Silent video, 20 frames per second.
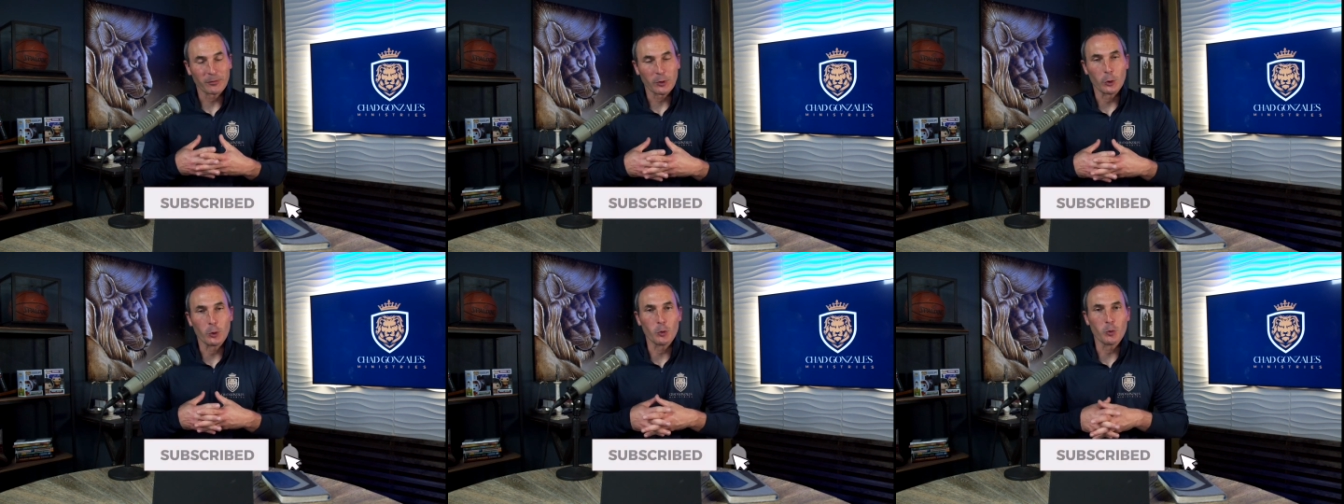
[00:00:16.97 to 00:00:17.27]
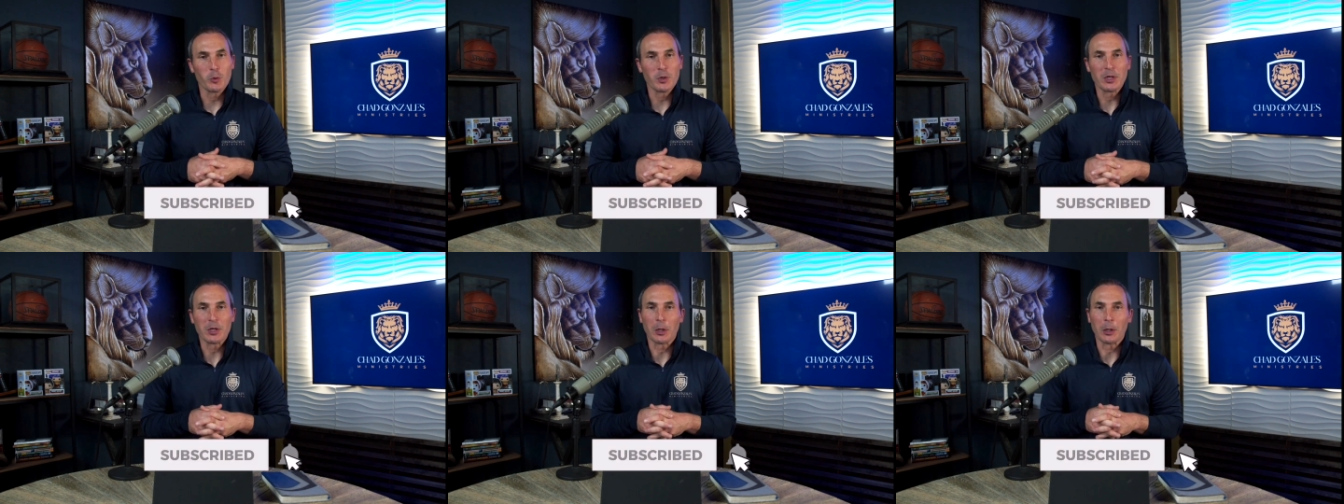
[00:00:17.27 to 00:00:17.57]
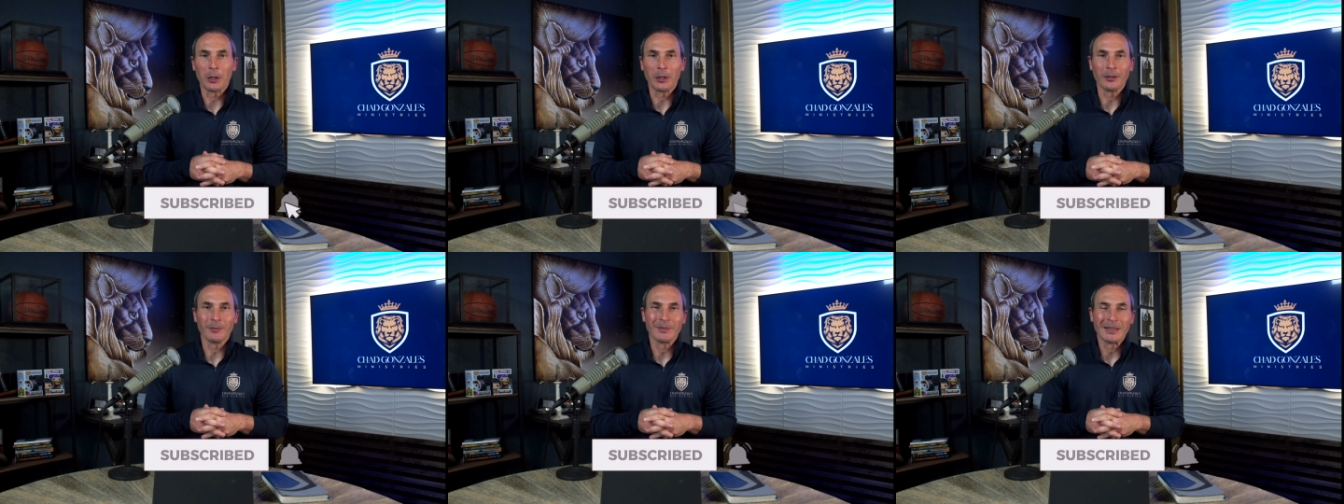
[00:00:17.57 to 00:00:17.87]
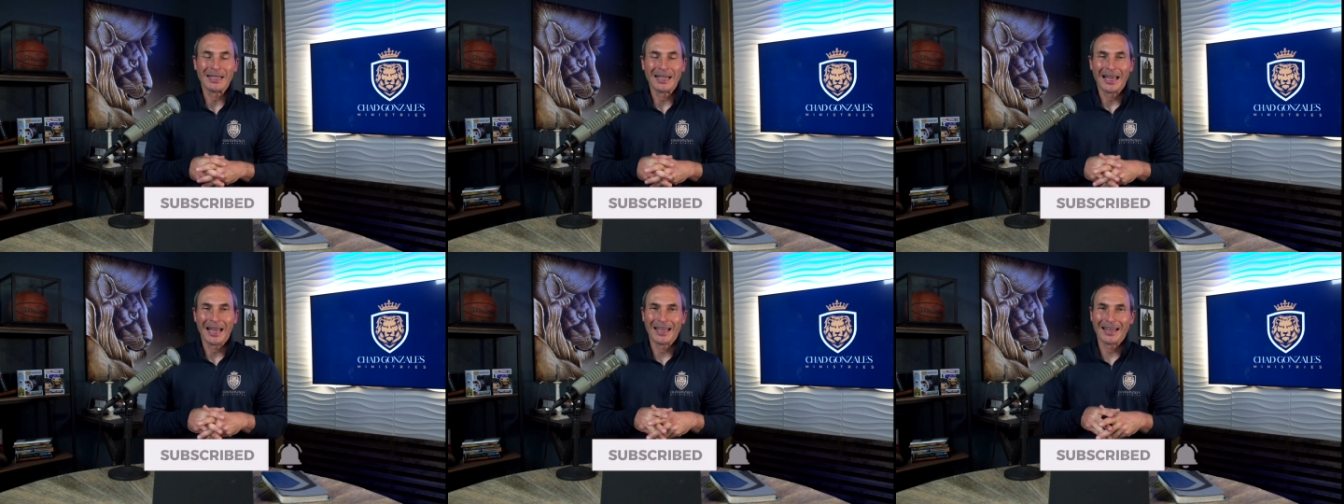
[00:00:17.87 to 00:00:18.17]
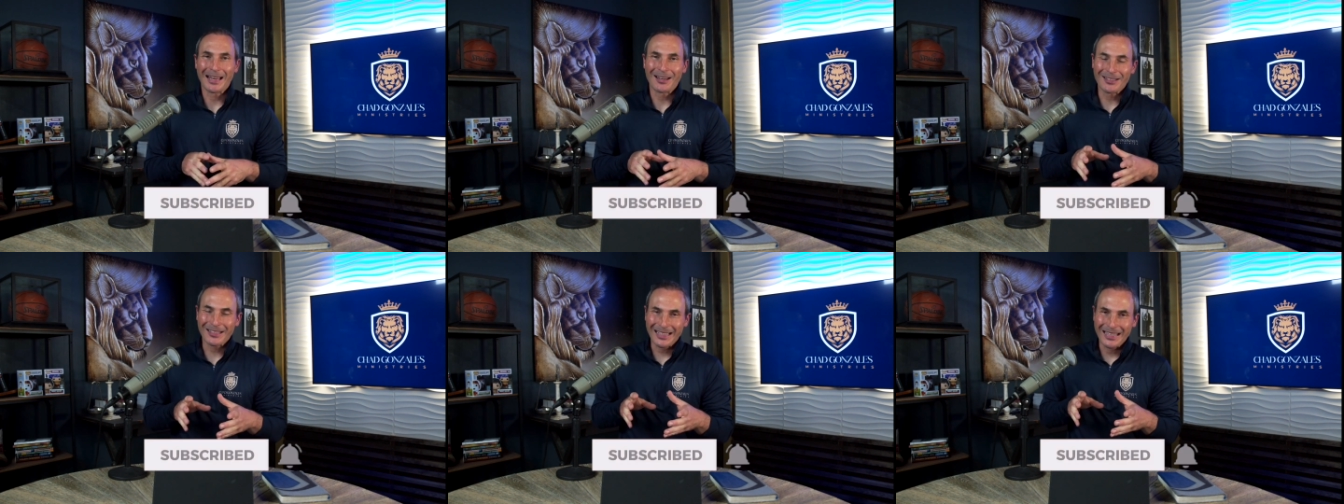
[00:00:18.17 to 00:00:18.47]
who we are,
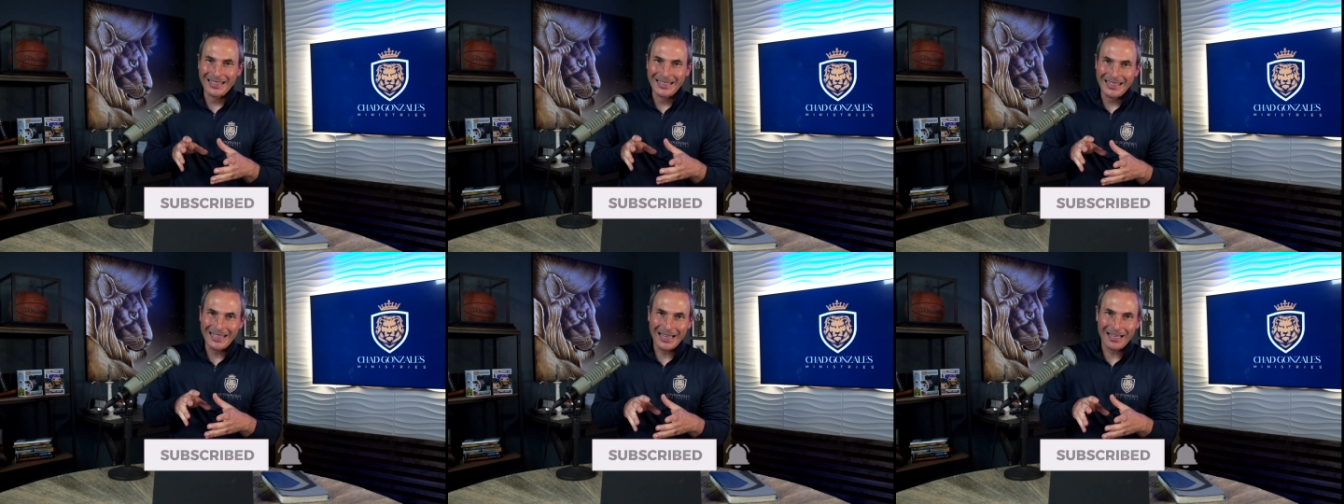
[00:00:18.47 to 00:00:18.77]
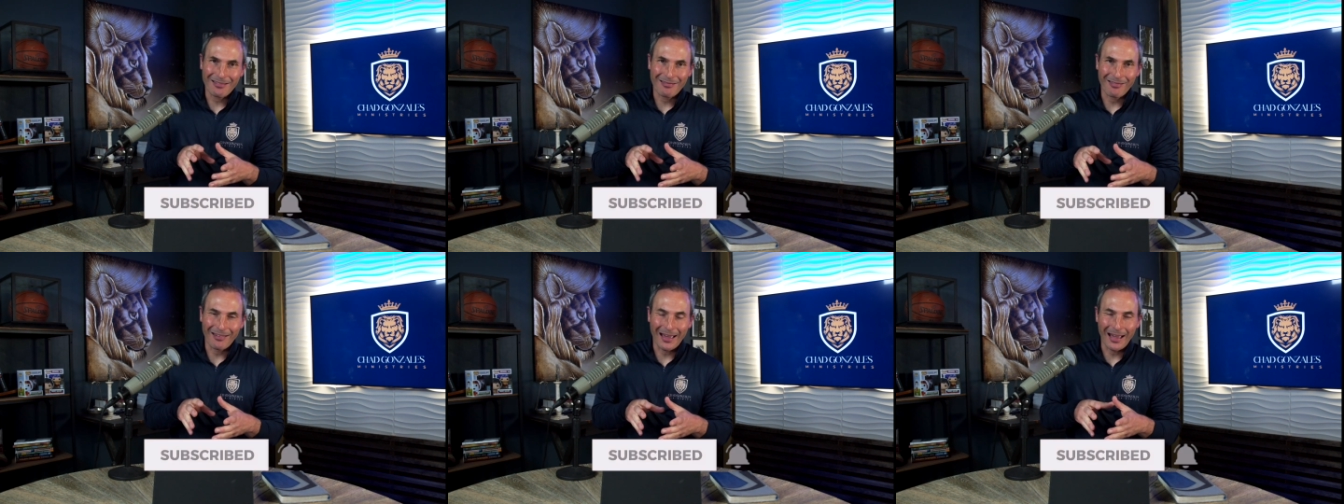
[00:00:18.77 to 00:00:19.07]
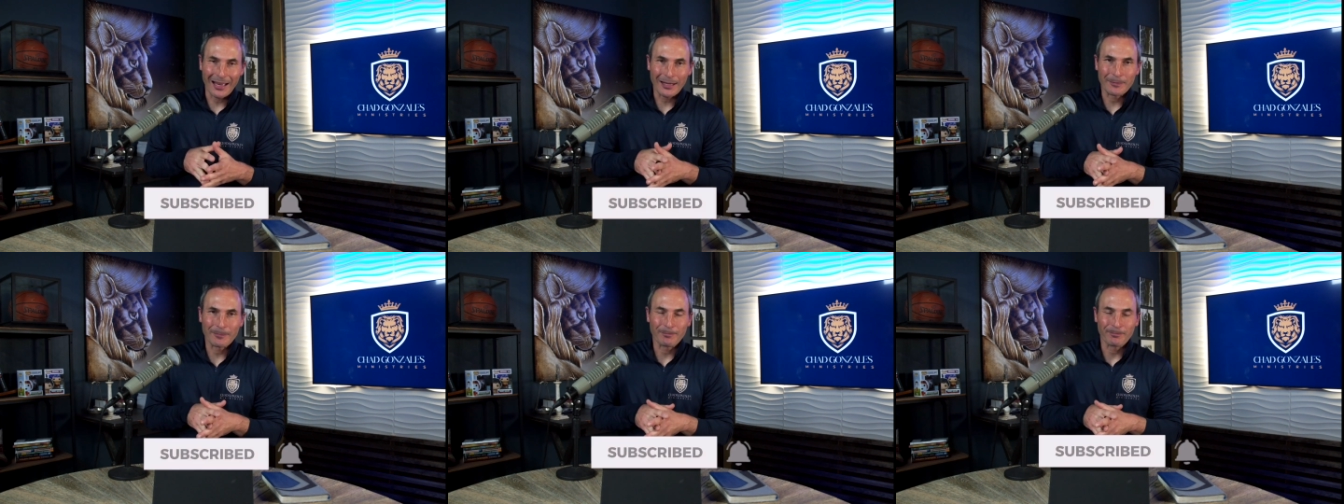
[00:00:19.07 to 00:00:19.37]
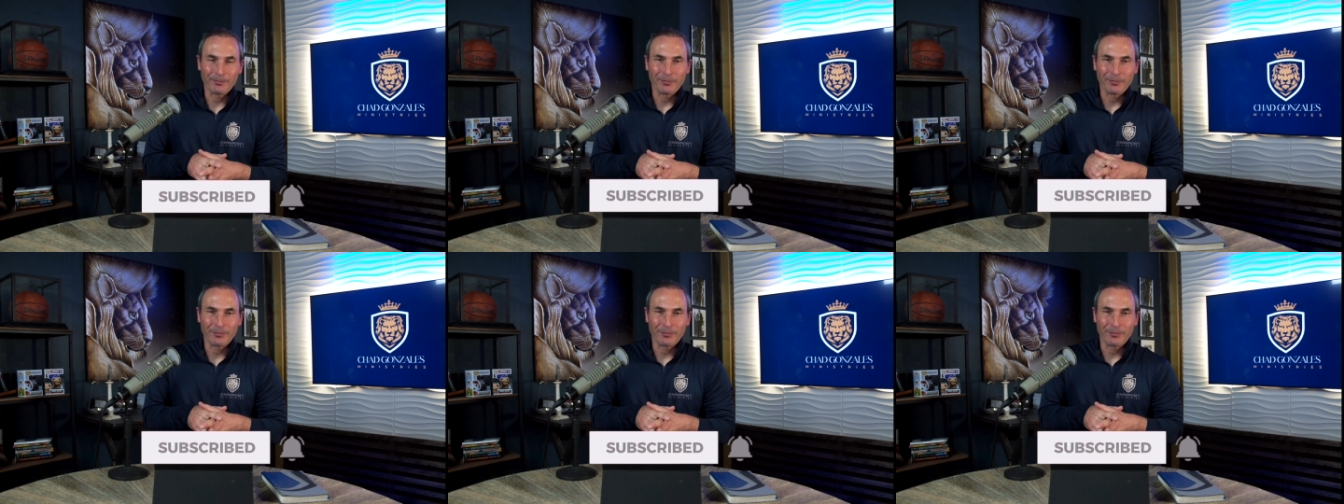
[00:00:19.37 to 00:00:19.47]
and how to connect that